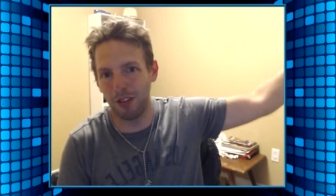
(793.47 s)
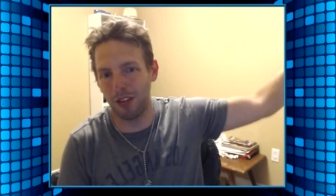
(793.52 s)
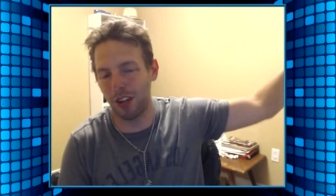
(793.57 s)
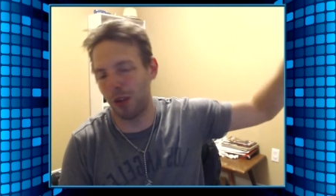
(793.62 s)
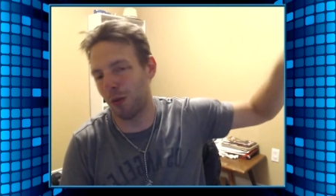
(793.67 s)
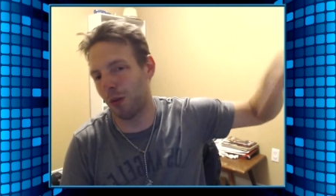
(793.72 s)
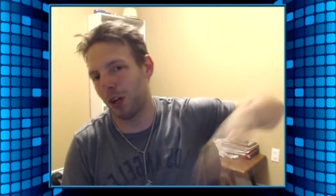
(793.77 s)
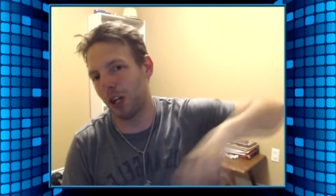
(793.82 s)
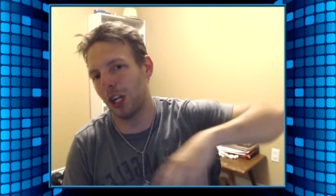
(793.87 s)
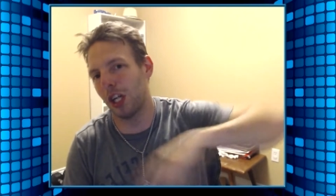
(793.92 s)
Like
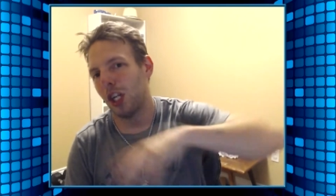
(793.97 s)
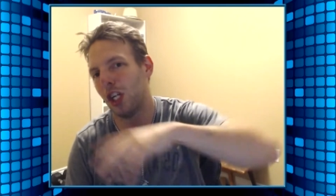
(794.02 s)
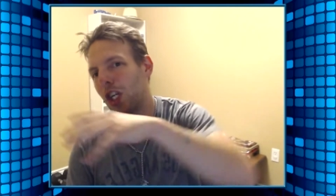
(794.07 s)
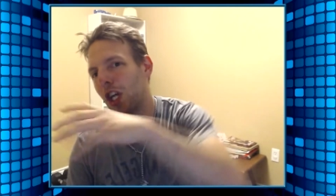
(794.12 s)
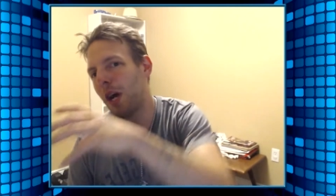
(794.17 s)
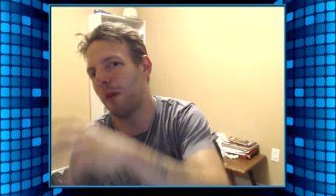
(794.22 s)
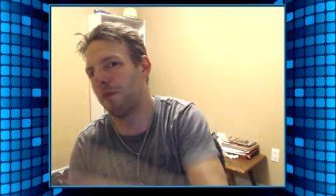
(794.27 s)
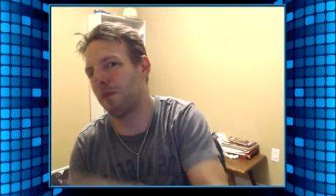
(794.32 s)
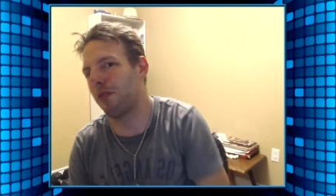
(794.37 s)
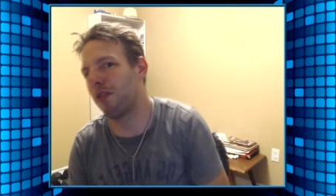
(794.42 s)
we're gonna
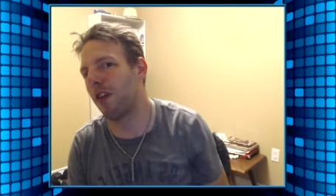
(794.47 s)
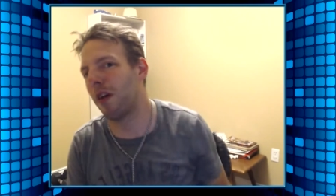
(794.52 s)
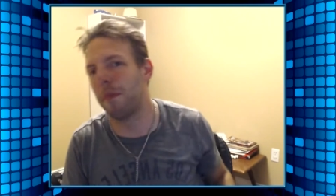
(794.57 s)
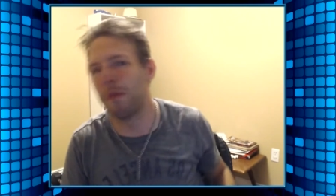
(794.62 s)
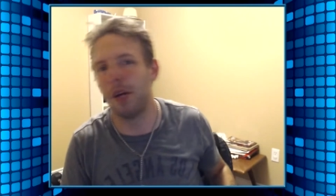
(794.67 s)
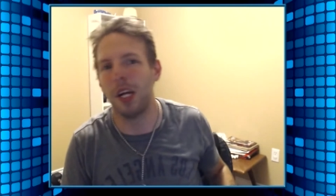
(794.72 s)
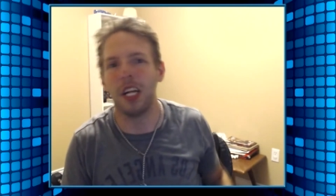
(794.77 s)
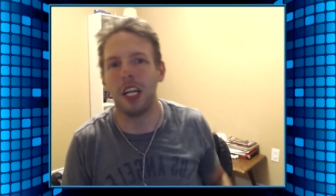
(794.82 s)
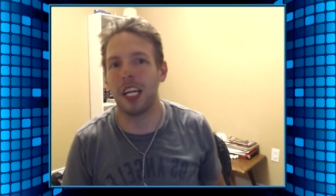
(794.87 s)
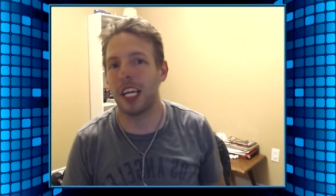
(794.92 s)
jump from
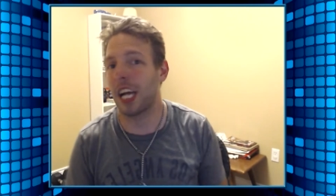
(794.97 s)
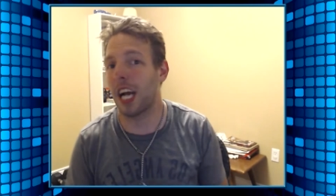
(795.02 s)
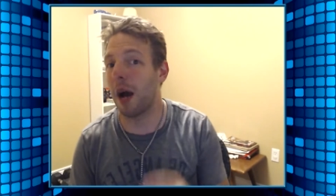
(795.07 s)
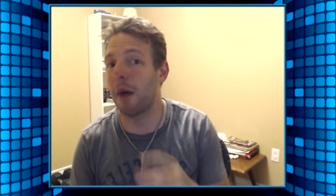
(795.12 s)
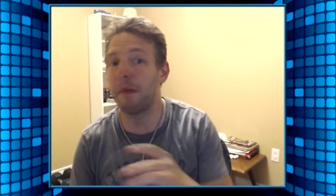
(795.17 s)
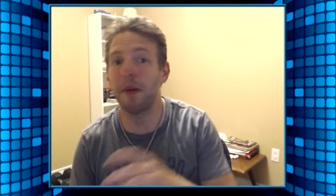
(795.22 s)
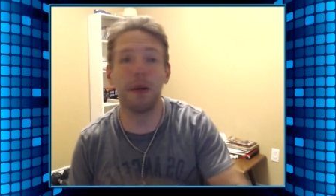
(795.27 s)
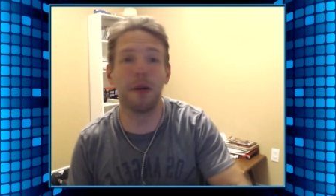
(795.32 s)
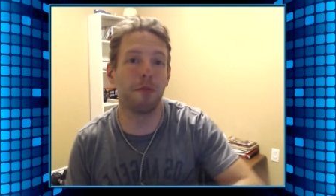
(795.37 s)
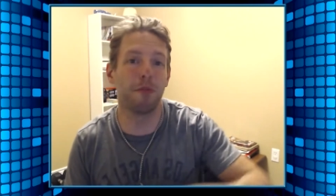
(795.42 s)
like I'm
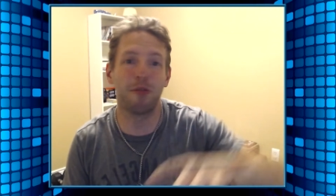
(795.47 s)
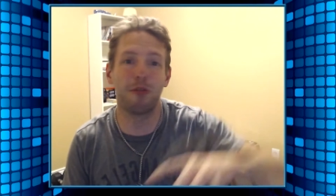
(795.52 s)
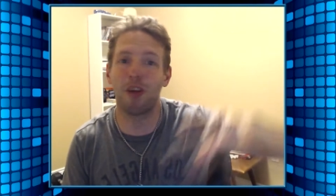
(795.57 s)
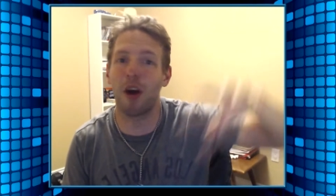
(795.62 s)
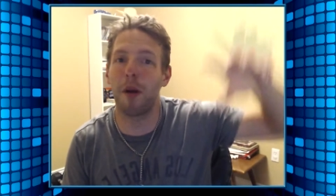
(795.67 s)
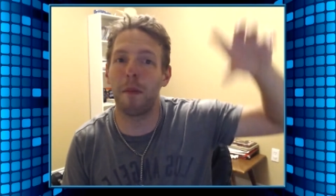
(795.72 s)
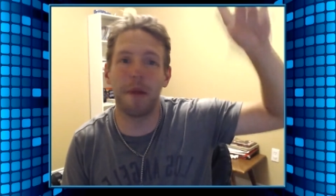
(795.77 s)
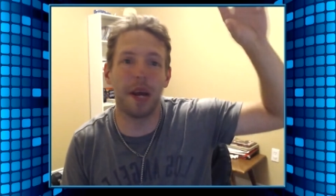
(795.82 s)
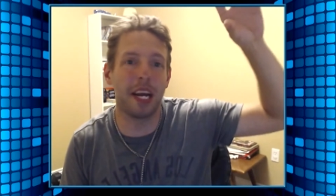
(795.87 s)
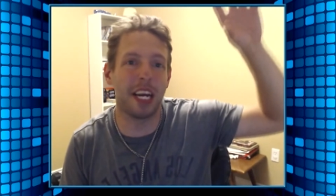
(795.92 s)
gonna
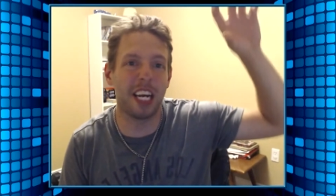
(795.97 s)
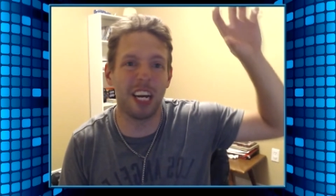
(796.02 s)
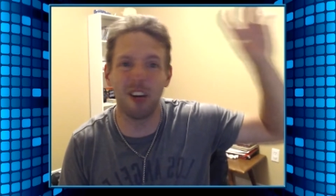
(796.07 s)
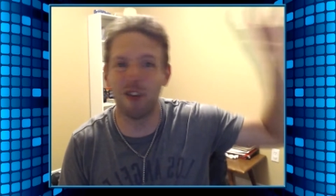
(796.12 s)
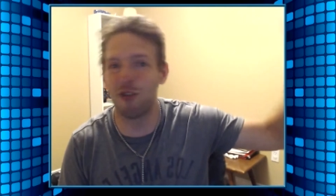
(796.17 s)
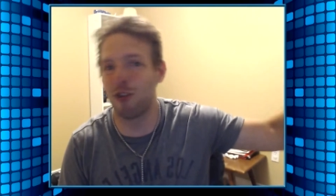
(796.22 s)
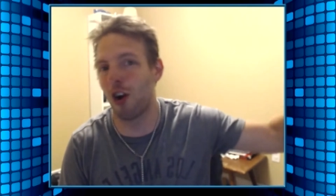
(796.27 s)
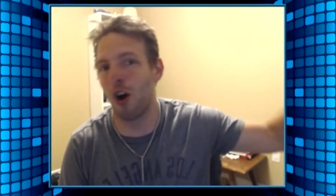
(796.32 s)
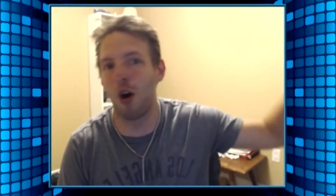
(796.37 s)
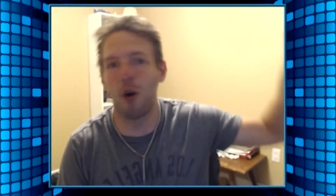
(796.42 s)
start making
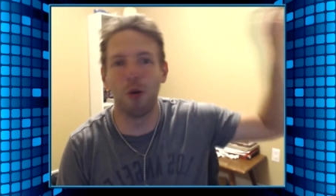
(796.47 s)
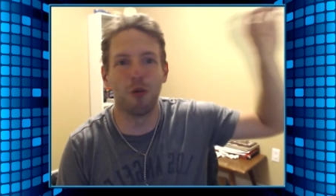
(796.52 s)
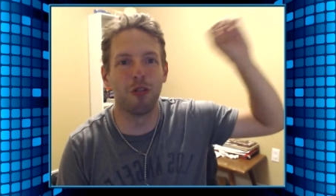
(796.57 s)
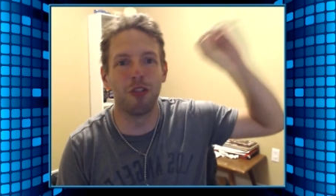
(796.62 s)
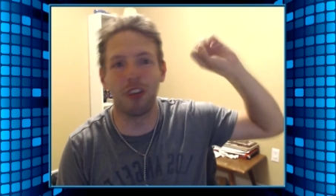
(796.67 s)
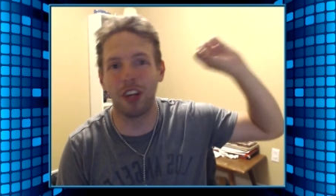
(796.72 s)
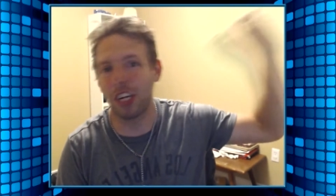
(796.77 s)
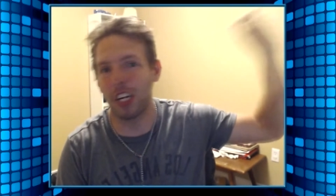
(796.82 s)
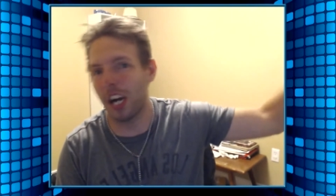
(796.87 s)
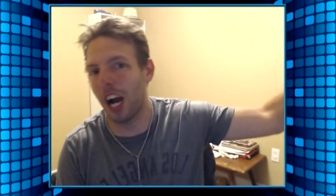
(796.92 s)
drones
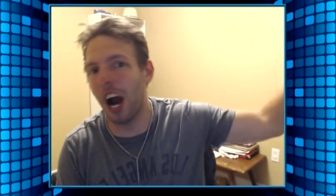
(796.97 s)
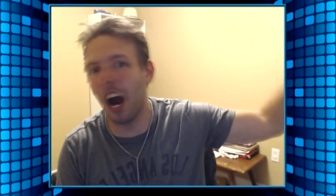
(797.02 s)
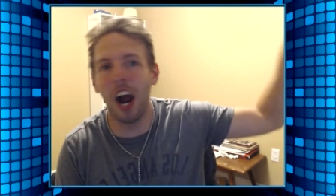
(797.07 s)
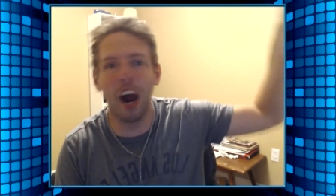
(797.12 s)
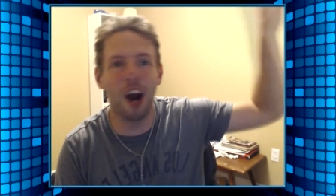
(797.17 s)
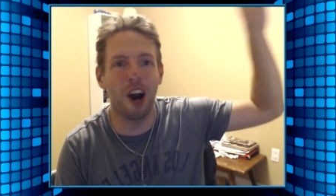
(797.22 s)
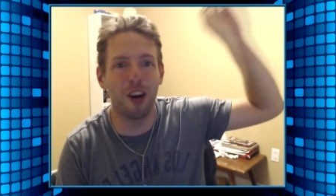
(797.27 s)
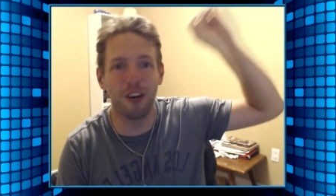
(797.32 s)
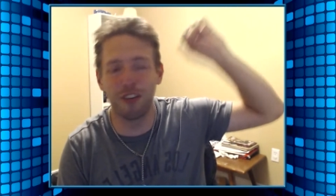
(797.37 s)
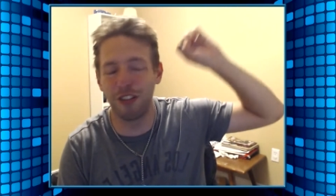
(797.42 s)
and
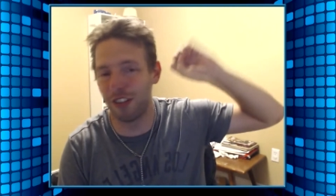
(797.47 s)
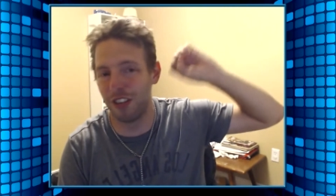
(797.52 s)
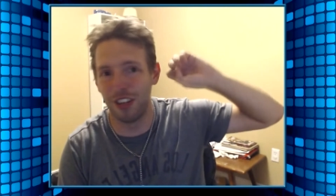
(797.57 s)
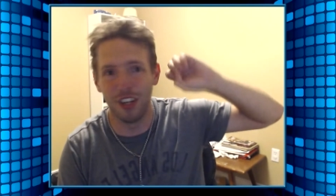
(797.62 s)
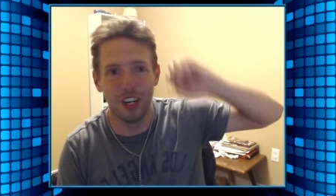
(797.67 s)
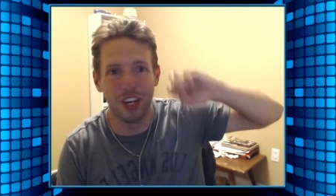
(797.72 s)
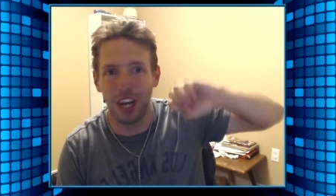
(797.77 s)
cars and